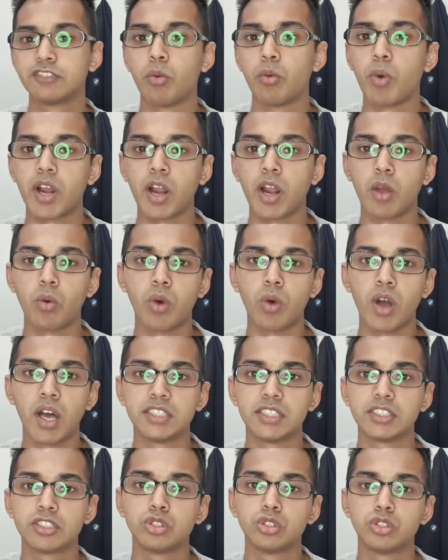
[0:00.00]
what I was
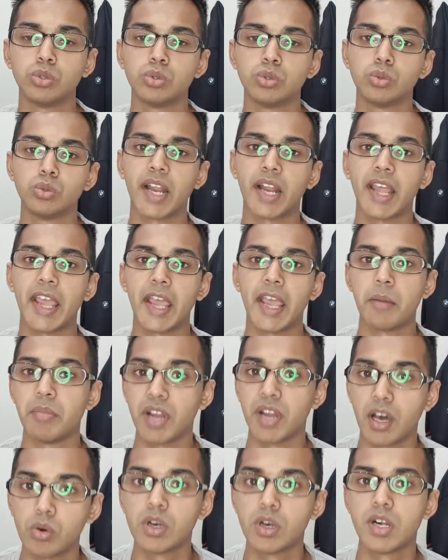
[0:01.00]
to what I am
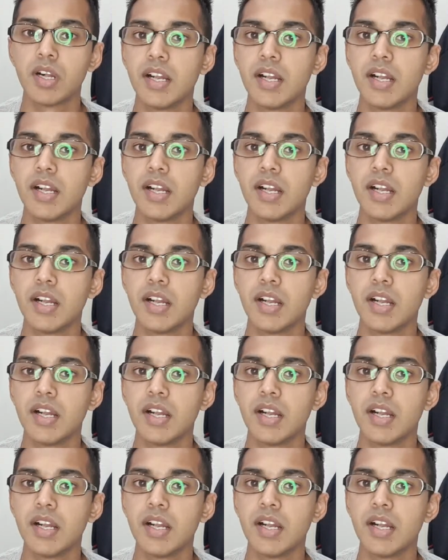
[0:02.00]
now.